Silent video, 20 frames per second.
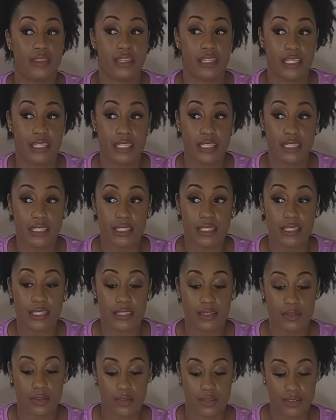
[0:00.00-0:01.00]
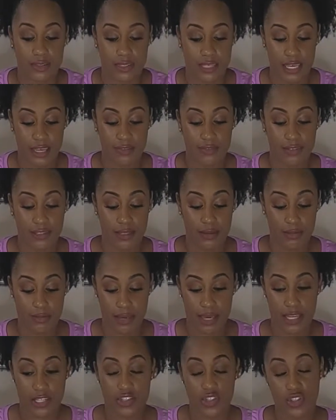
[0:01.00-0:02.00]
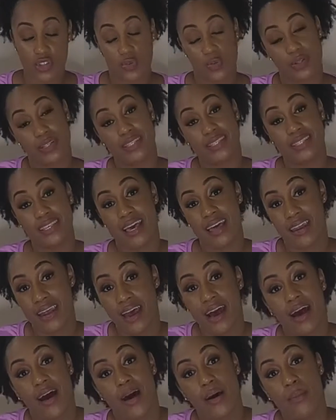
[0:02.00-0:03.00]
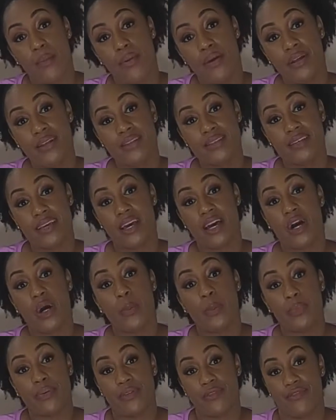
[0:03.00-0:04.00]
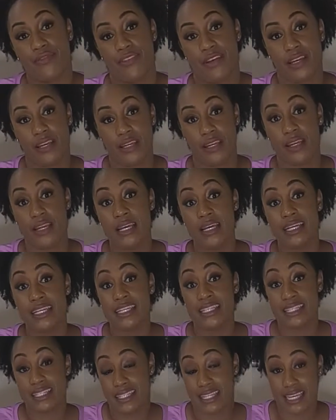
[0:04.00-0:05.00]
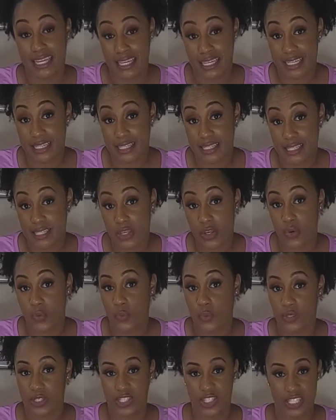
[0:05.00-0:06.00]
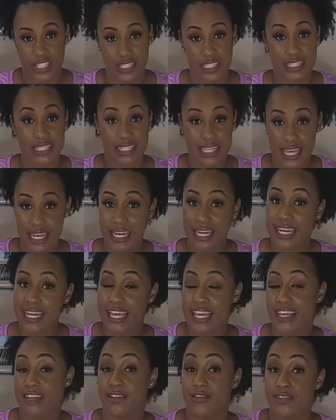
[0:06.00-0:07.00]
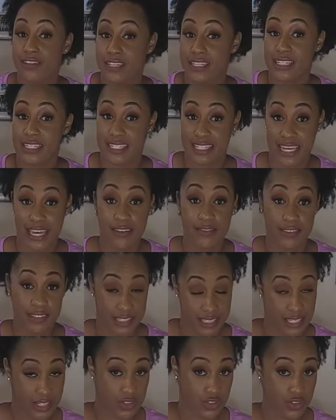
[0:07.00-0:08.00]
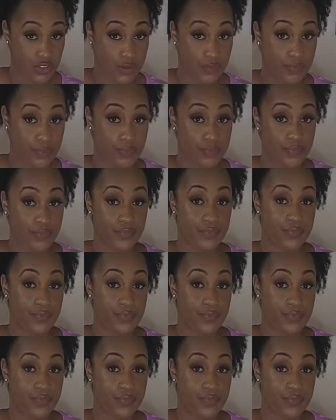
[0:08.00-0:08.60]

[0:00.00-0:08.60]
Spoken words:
These safety measures were set up to help prevent SIDS, which is sudden infant death syndrome.